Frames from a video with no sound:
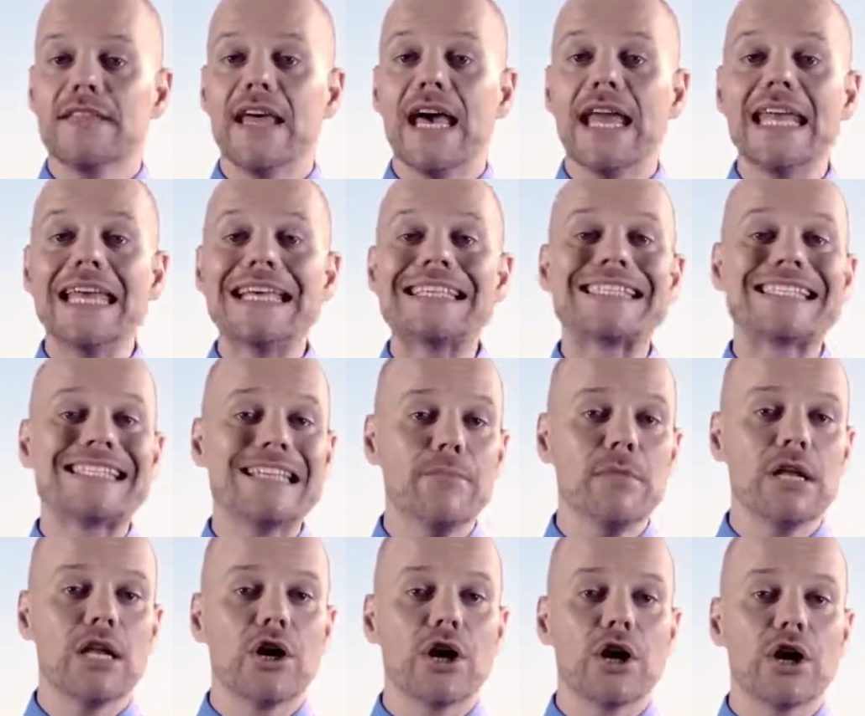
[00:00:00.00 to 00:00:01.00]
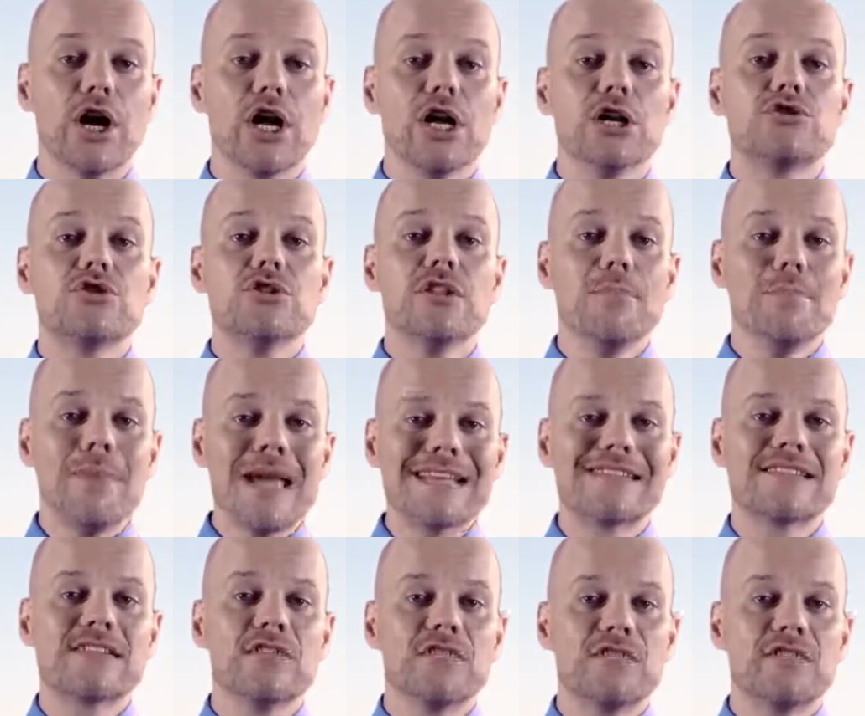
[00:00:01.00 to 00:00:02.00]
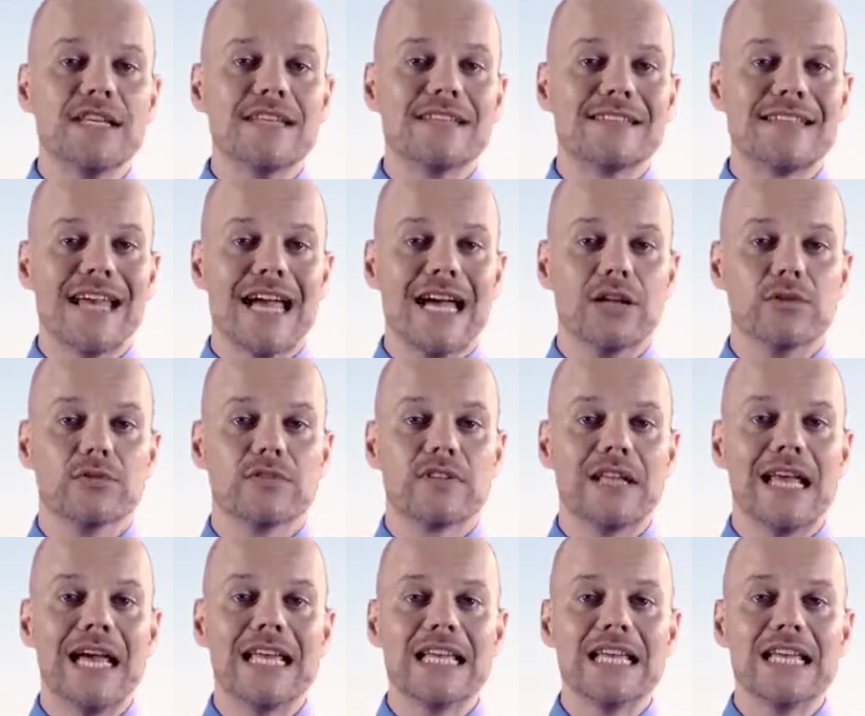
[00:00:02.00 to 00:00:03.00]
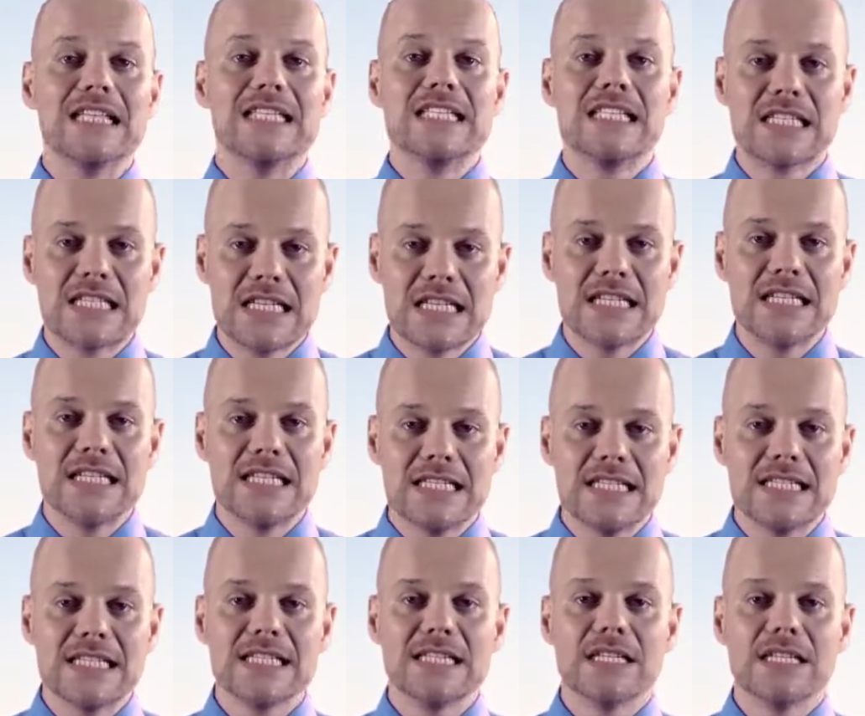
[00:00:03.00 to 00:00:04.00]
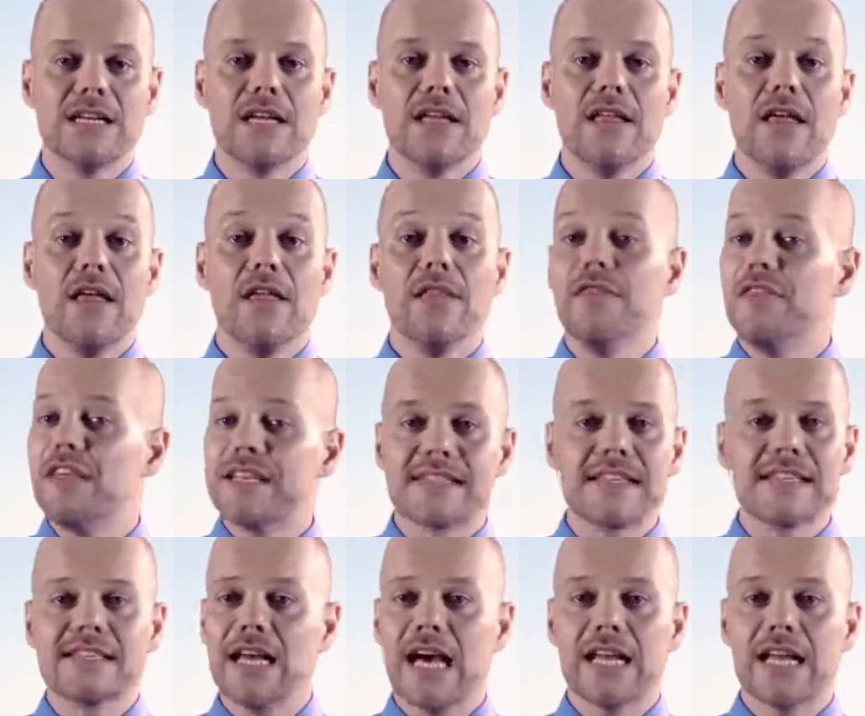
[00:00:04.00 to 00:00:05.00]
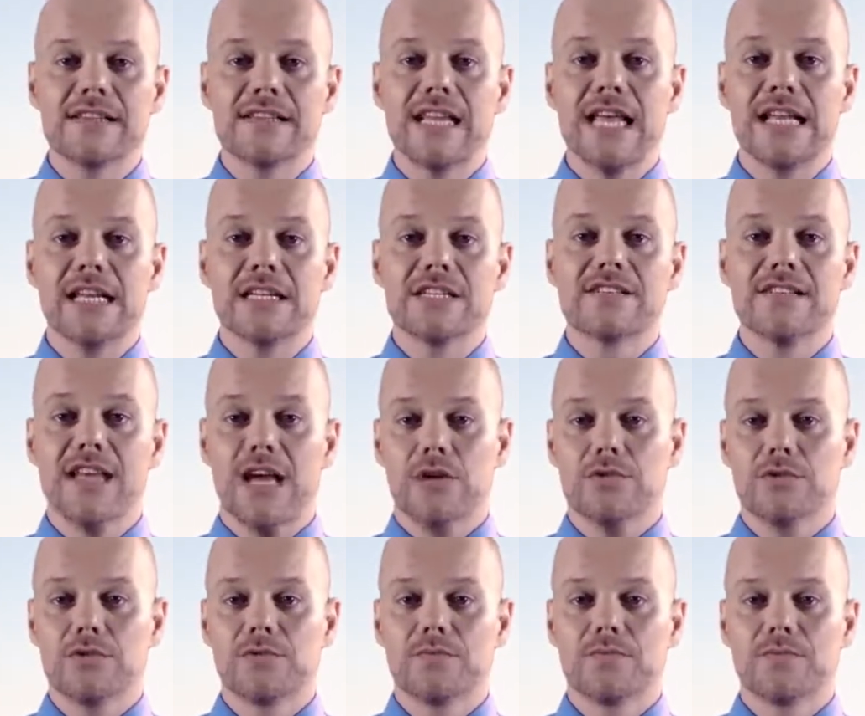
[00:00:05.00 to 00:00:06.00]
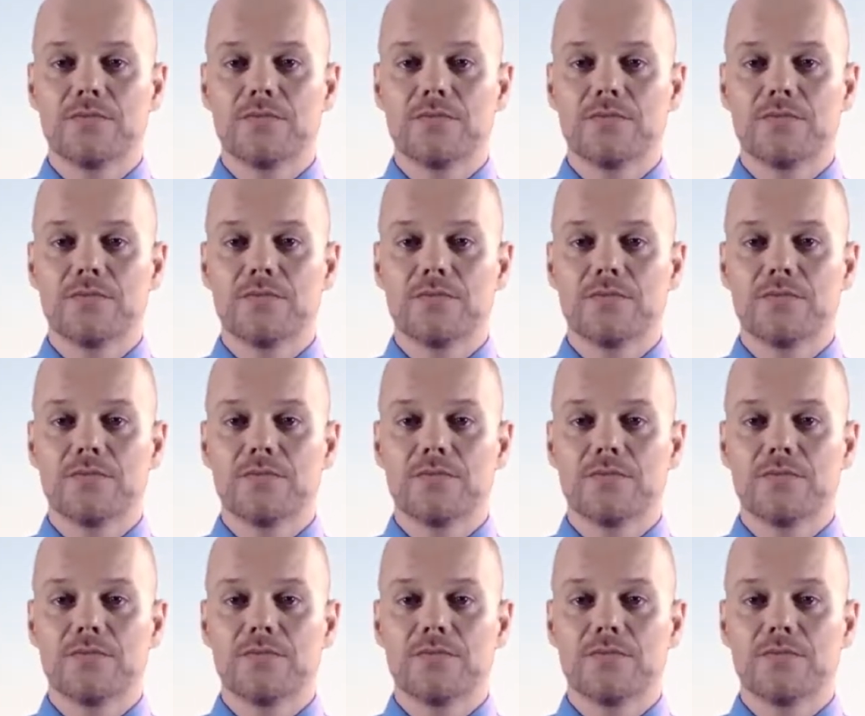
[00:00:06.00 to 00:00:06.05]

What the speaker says: that is similar to the mix of these sounds, like zzz. This is not an English sound.